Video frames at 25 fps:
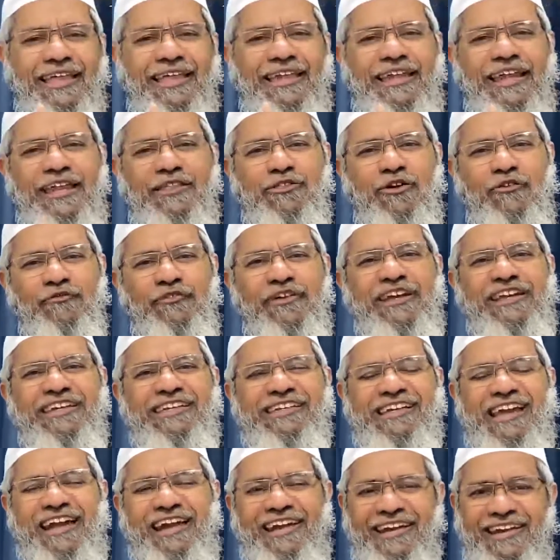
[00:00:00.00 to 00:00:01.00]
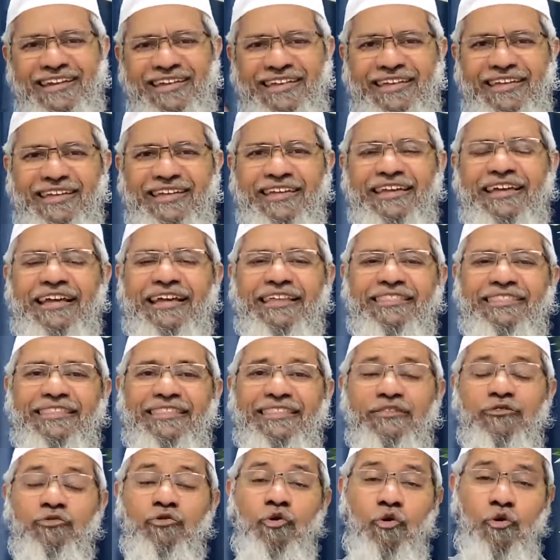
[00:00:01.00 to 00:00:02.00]
the days of eating and drinking.
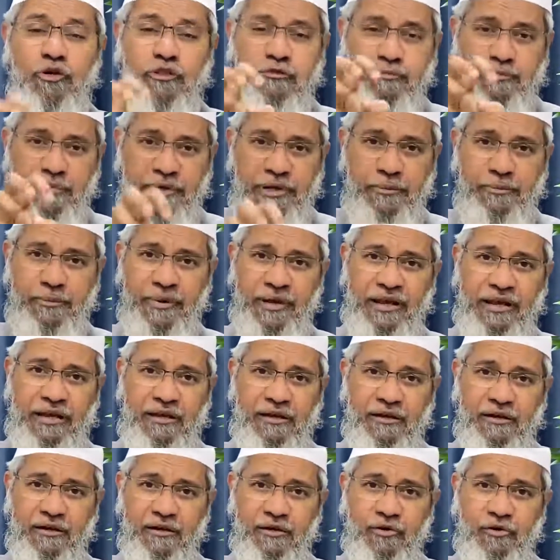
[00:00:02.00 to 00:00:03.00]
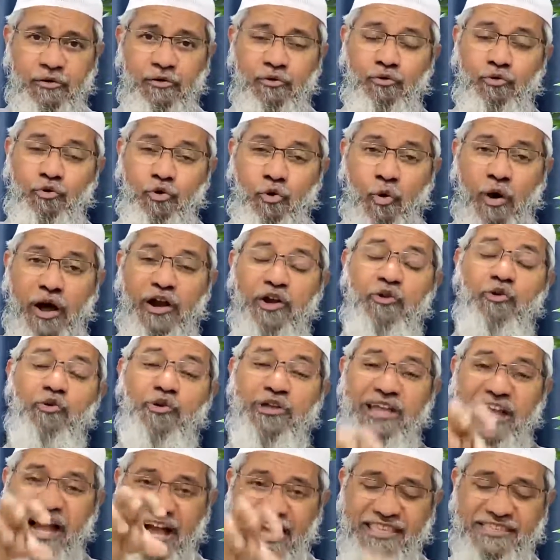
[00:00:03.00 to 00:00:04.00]
Those people who are
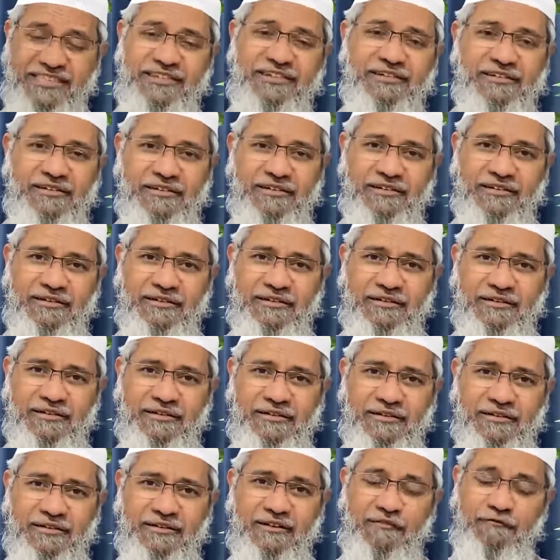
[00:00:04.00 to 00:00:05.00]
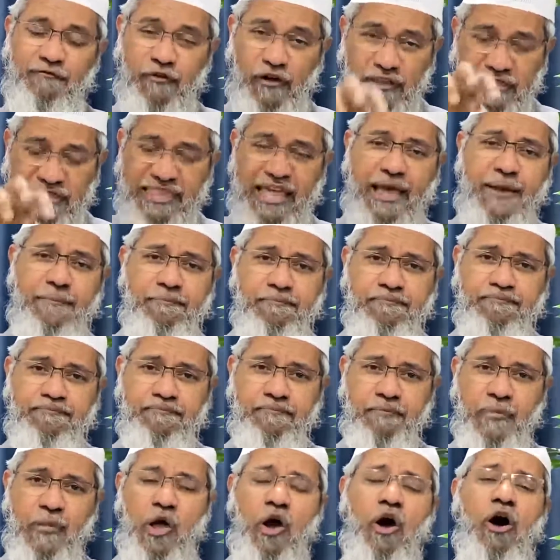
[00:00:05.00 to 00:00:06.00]
doing Hajj, for
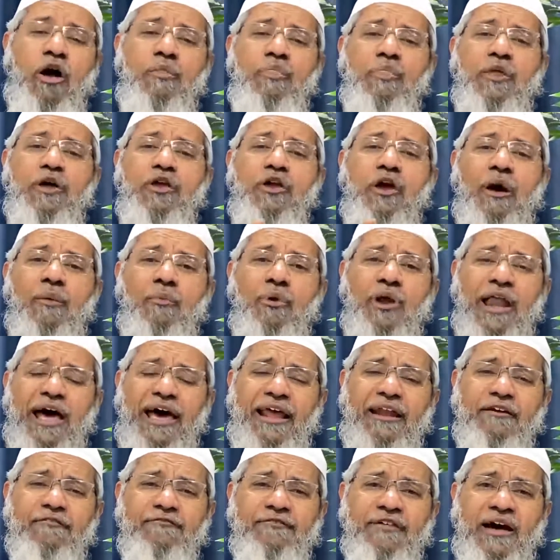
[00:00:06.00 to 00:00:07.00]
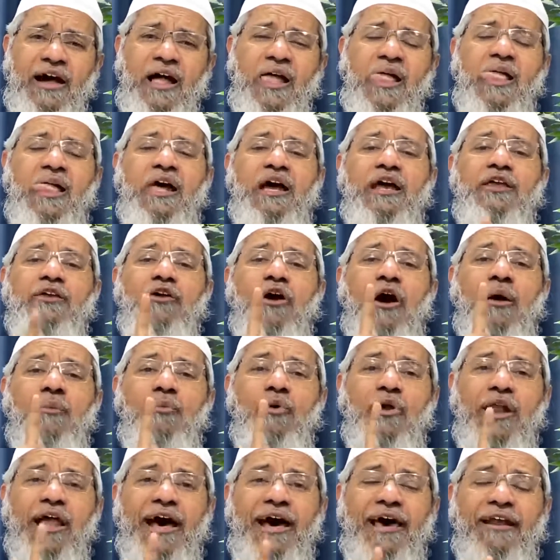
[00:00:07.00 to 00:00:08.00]
them on the Yawm al-Arafah,
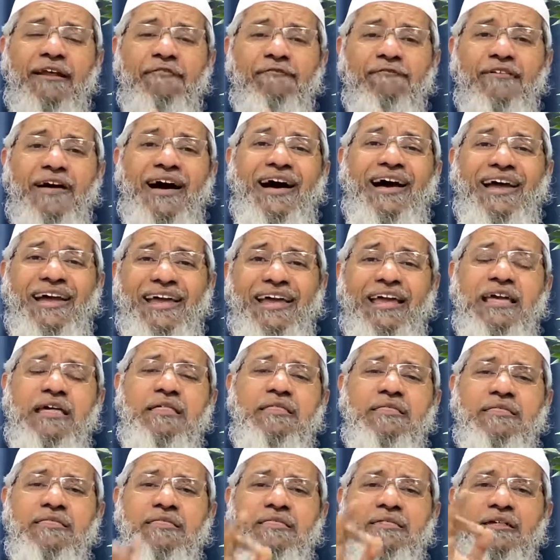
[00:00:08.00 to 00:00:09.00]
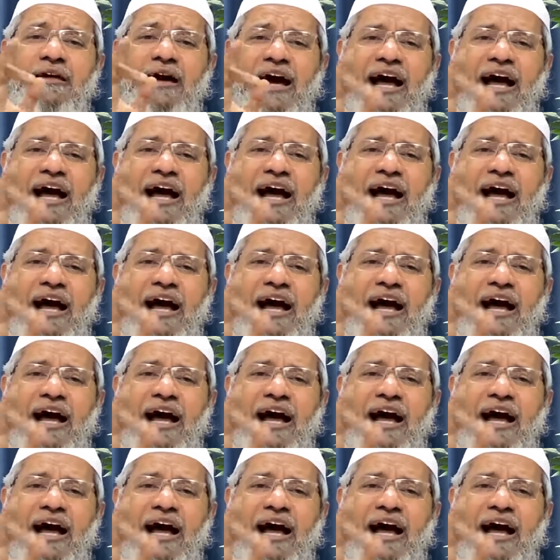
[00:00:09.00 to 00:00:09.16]
Yawm al-Arafah is